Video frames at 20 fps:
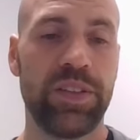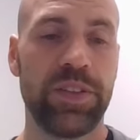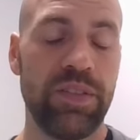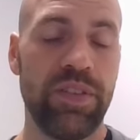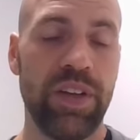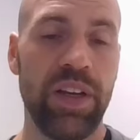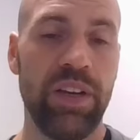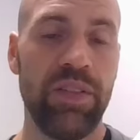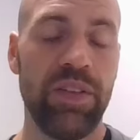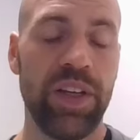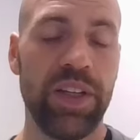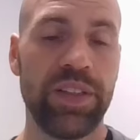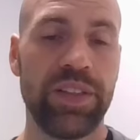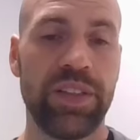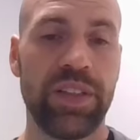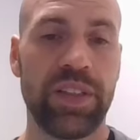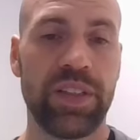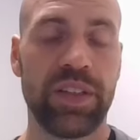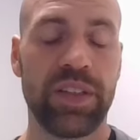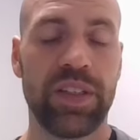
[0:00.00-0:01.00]

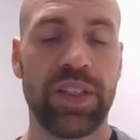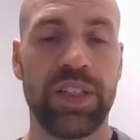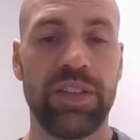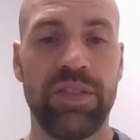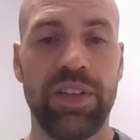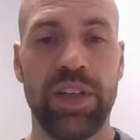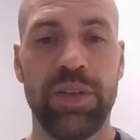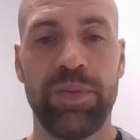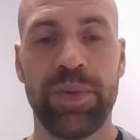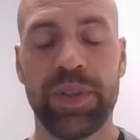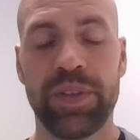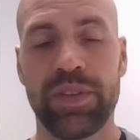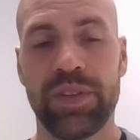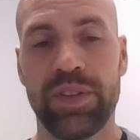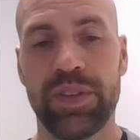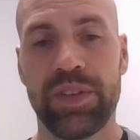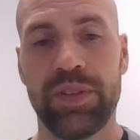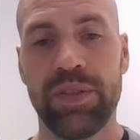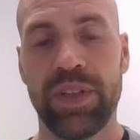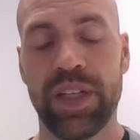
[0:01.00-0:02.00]
evaluating and developing
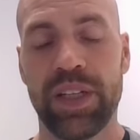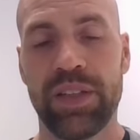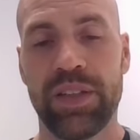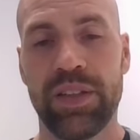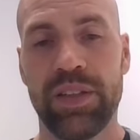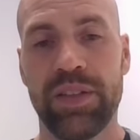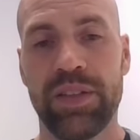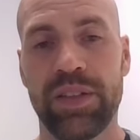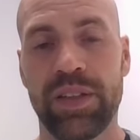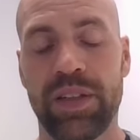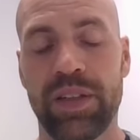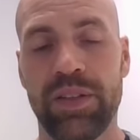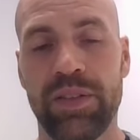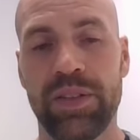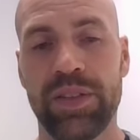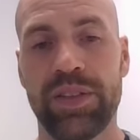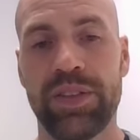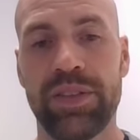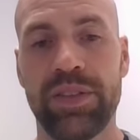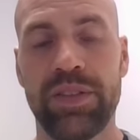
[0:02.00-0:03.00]
those together in a
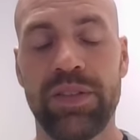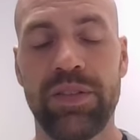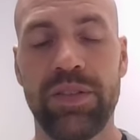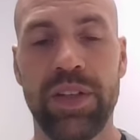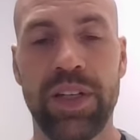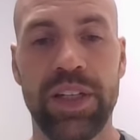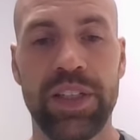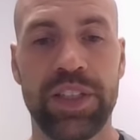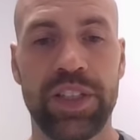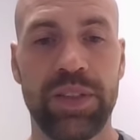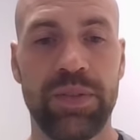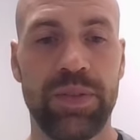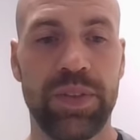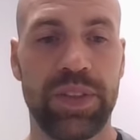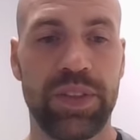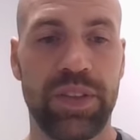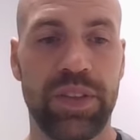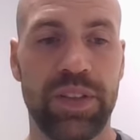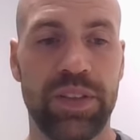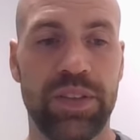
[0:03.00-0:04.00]
close relation
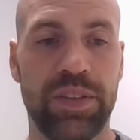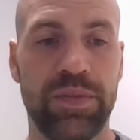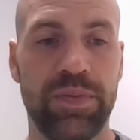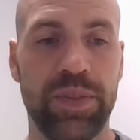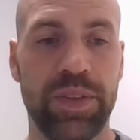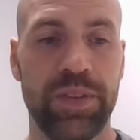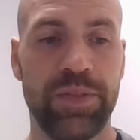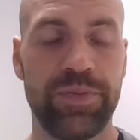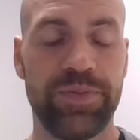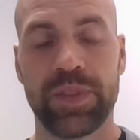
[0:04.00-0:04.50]
with the customer.